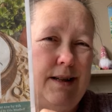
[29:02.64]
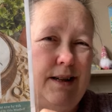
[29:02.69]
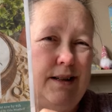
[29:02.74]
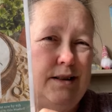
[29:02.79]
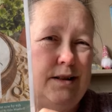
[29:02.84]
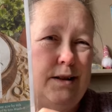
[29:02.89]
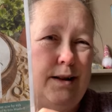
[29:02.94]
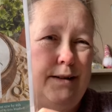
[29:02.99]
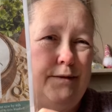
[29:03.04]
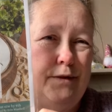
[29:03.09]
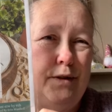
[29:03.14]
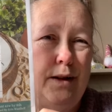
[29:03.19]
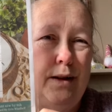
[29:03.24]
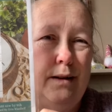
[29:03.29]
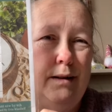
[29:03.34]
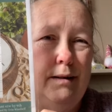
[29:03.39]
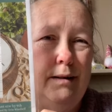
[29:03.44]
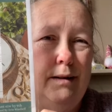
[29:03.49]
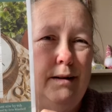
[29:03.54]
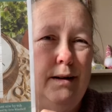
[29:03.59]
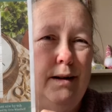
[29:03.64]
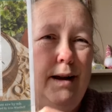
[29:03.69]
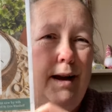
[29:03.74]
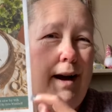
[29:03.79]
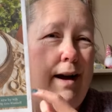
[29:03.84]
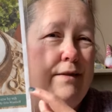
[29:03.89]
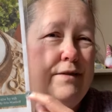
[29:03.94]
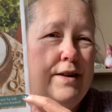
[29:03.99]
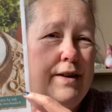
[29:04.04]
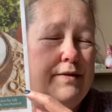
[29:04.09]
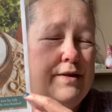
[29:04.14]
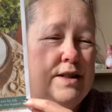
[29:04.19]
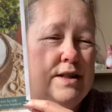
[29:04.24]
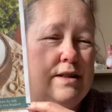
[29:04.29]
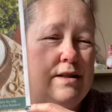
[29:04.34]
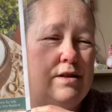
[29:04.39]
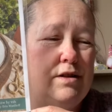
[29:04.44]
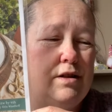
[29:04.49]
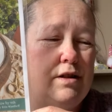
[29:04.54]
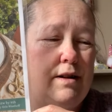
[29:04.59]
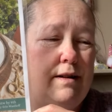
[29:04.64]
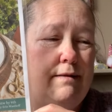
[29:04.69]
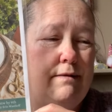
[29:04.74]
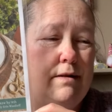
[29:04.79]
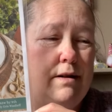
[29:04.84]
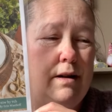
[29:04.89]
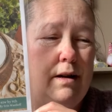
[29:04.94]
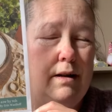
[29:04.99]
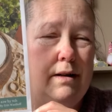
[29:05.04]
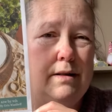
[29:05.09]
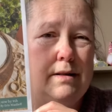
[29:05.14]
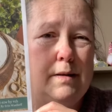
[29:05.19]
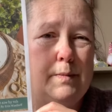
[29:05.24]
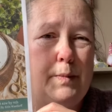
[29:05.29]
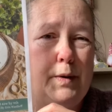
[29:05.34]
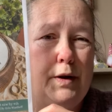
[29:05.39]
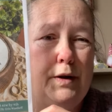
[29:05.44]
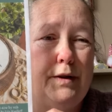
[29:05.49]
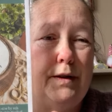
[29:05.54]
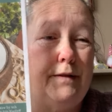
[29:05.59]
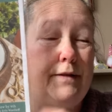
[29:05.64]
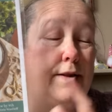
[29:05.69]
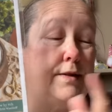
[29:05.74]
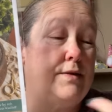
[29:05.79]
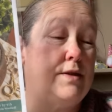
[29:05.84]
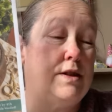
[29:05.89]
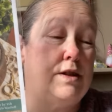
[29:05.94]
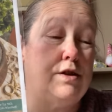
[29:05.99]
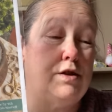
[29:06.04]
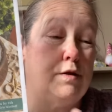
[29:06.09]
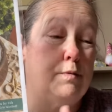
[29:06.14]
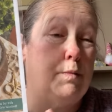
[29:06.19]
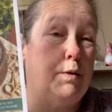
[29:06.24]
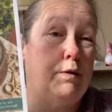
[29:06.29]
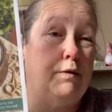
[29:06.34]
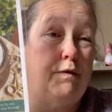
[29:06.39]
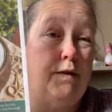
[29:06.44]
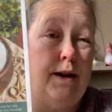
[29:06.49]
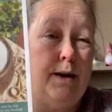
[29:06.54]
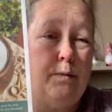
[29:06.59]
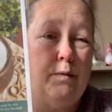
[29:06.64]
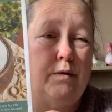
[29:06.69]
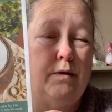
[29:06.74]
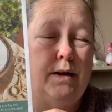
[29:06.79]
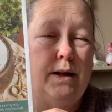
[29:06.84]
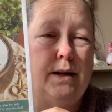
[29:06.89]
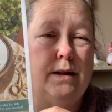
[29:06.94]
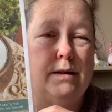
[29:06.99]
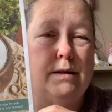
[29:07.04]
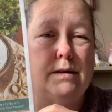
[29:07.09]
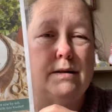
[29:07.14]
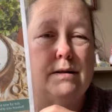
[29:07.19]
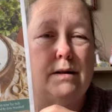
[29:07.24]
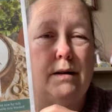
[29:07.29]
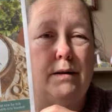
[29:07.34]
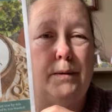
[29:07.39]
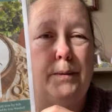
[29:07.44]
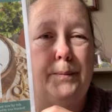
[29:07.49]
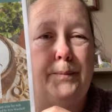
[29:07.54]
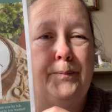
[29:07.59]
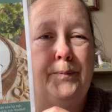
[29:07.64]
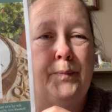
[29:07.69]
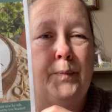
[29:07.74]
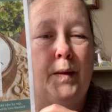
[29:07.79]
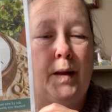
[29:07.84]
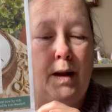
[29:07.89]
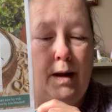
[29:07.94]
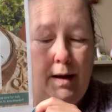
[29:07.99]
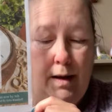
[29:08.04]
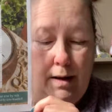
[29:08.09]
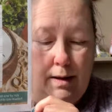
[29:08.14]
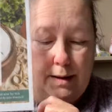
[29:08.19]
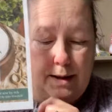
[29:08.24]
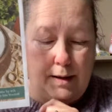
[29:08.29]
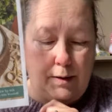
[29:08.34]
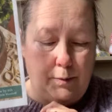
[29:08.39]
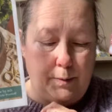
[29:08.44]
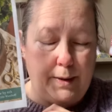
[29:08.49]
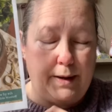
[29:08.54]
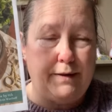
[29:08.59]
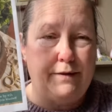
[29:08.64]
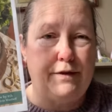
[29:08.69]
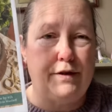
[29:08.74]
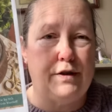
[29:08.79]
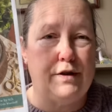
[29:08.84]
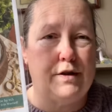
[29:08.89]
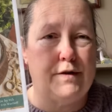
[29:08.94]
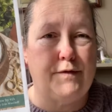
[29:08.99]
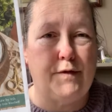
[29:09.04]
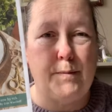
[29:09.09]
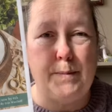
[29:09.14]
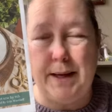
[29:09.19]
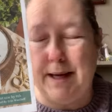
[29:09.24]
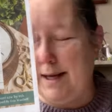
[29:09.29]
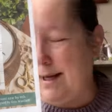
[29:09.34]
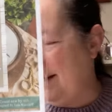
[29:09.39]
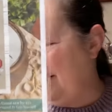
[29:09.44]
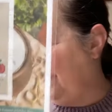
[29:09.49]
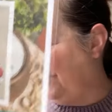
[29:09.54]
had to have that. I've never stitched an Erin Elizabeth. I've never stitched a blue flower either, so that will be a first for me.